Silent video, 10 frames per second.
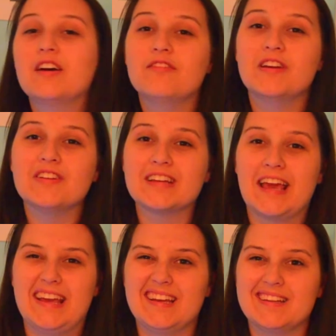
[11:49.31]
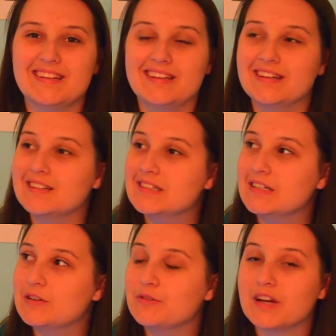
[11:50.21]
Favorite candy?
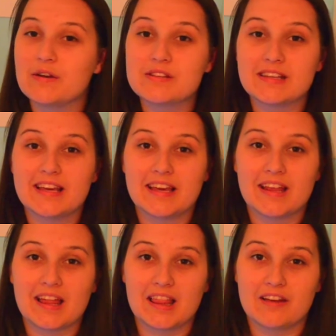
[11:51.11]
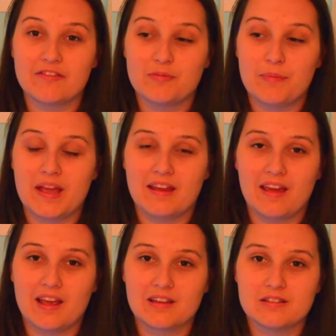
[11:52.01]
Oh, when I was a kid, I loved
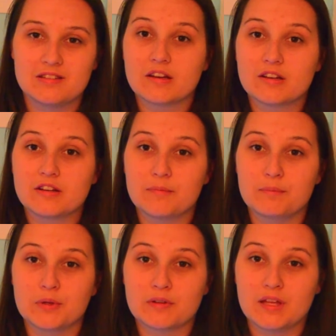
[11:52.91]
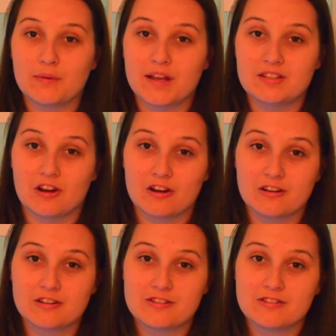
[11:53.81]
Paydays, Milky Way
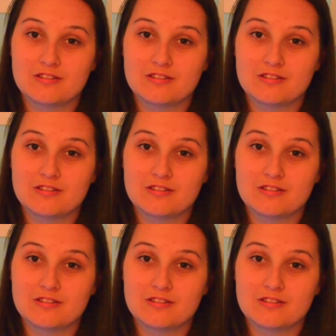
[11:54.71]
Darks,